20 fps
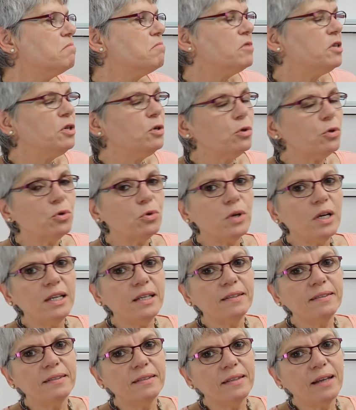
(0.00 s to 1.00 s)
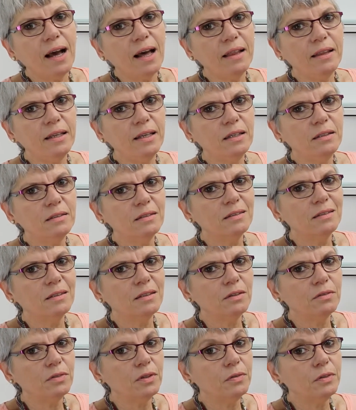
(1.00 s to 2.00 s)
usually study
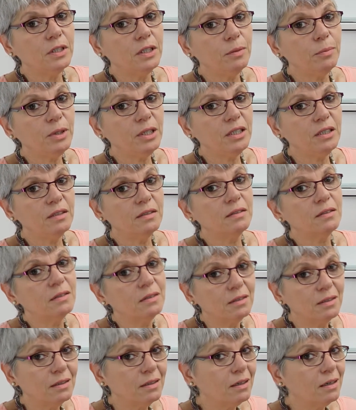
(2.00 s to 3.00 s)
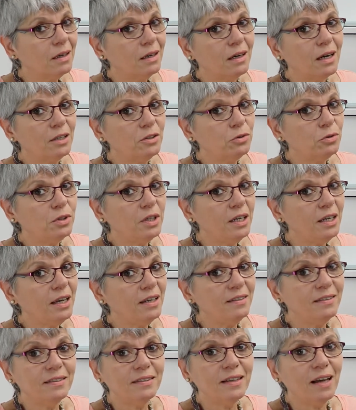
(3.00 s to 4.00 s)
15 minutes, and
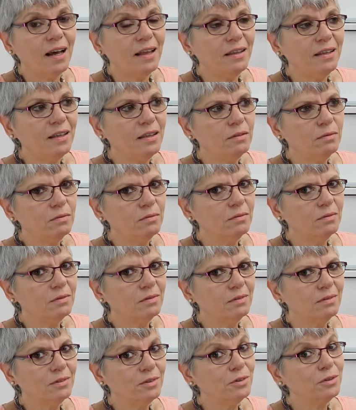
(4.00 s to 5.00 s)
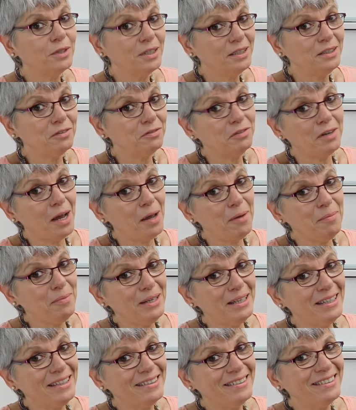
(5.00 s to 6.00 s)
today I studied 25
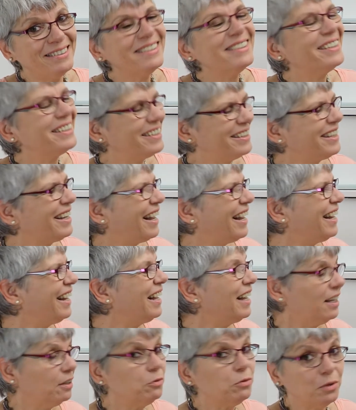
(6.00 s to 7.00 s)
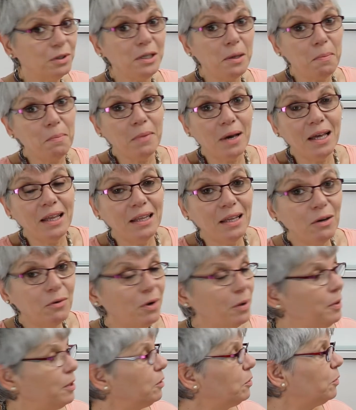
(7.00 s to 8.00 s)
minutes. Okay, estudié más de lo
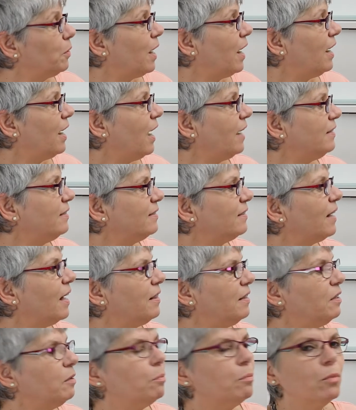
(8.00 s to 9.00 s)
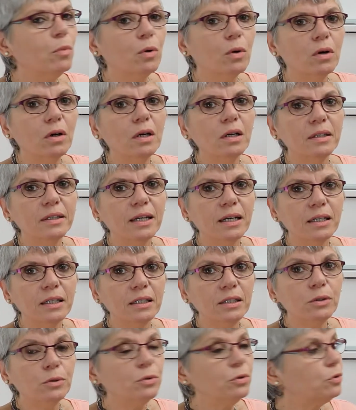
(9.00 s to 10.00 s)
habitual. I studied more than
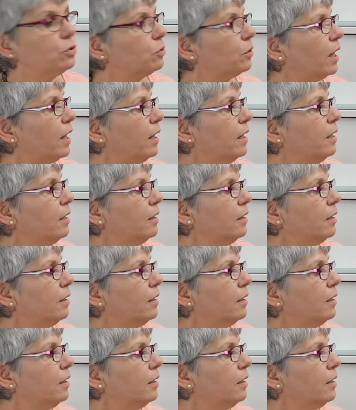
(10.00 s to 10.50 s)
usual.